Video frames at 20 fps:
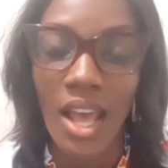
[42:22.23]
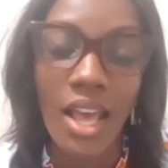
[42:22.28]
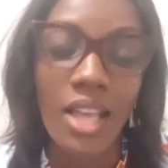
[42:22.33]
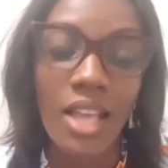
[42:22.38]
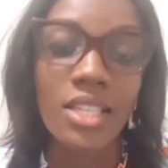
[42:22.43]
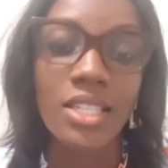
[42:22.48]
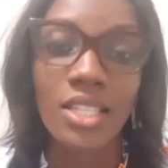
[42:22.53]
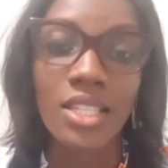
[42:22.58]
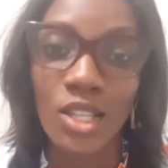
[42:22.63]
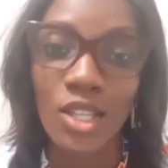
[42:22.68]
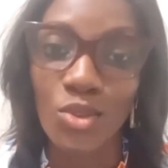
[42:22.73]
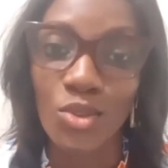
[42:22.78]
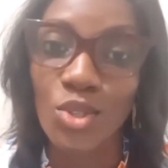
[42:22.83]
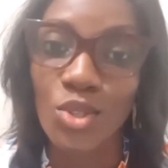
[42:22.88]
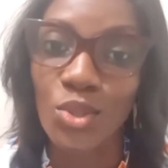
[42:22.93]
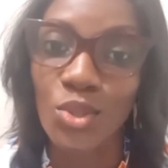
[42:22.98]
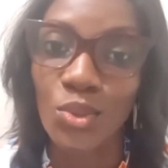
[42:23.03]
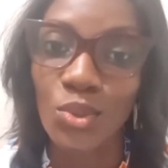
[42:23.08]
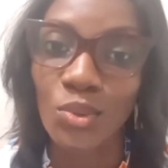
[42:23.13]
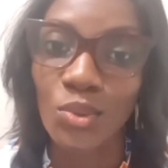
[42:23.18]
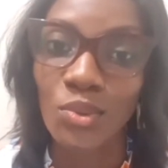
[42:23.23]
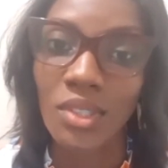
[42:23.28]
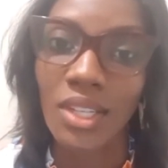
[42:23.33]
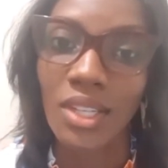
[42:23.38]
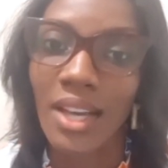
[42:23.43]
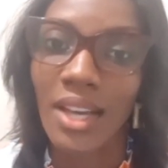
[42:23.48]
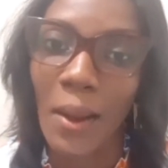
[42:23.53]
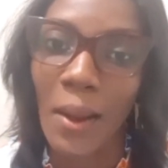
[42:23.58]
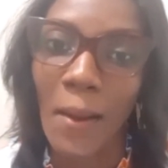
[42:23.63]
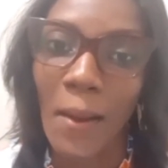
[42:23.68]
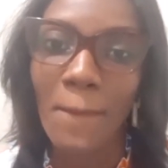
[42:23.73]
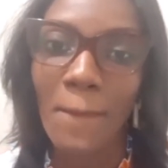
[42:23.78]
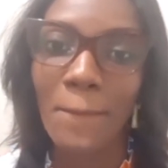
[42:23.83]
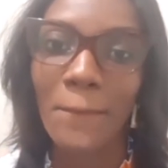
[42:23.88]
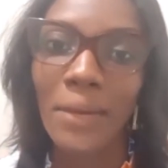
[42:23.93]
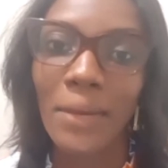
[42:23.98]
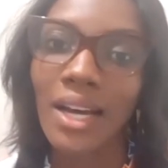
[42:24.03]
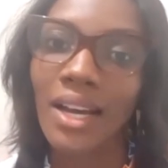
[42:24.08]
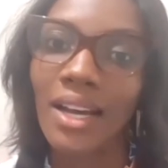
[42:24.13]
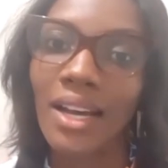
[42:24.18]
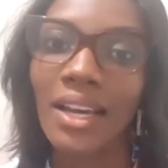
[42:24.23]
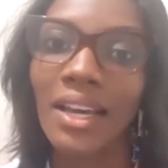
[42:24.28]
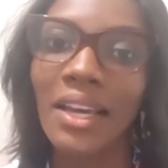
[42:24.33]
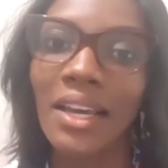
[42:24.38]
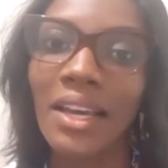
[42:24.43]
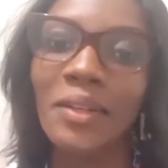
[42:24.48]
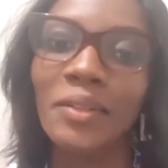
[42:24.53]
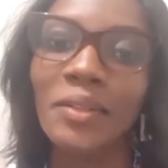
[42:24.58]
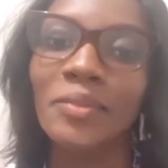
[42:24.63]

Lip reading: See you soon. Bye.